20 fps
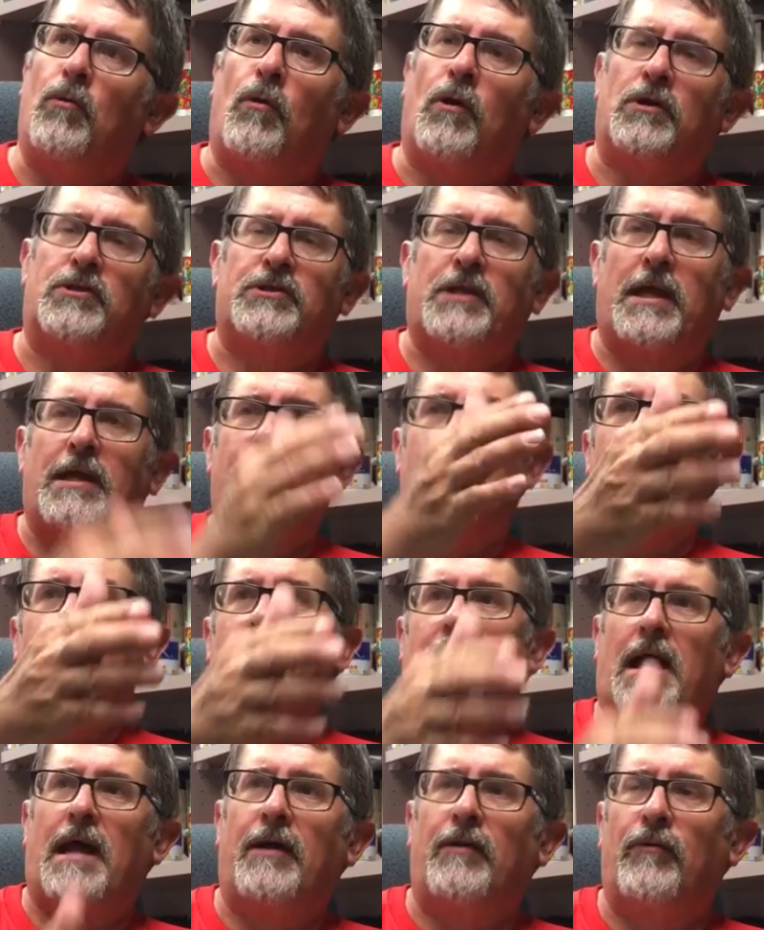You watch Andy
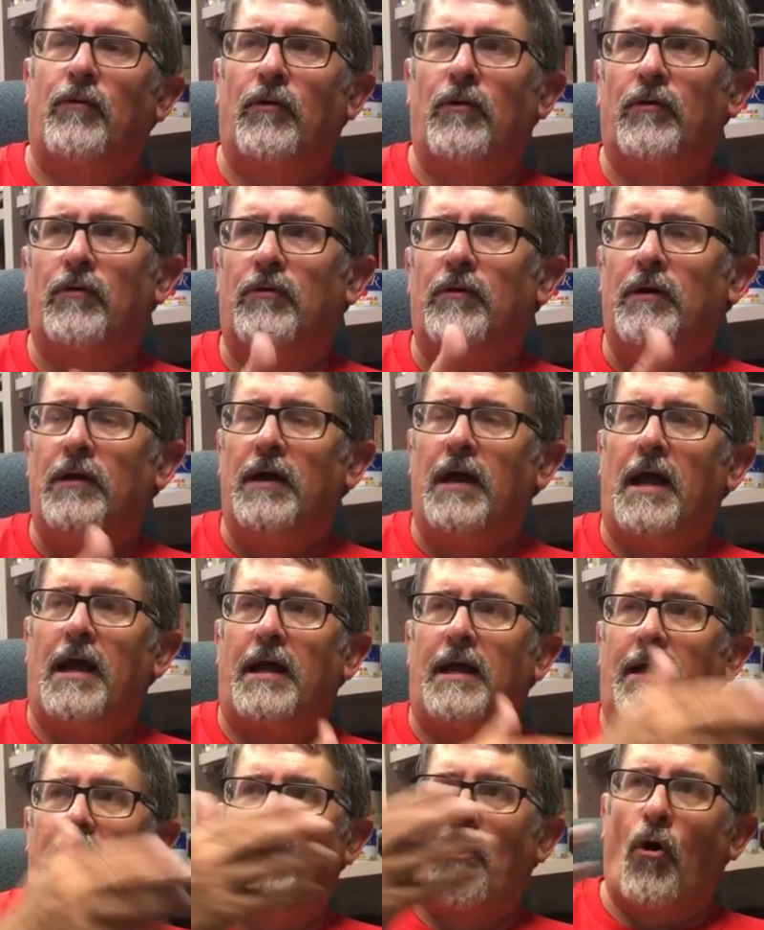Taylor
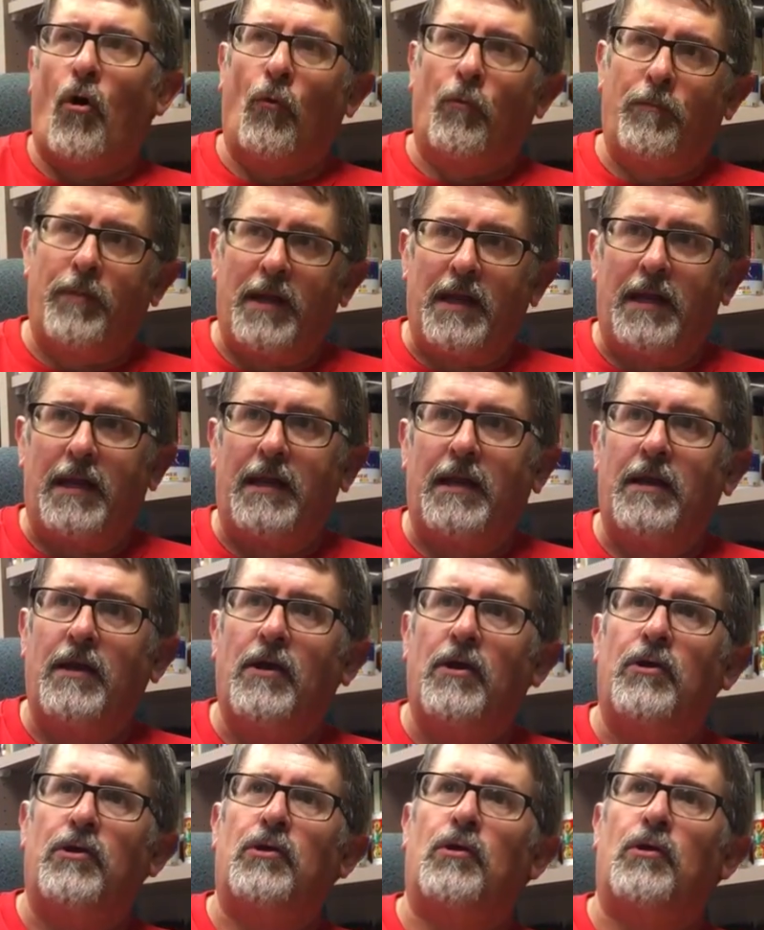and Opie.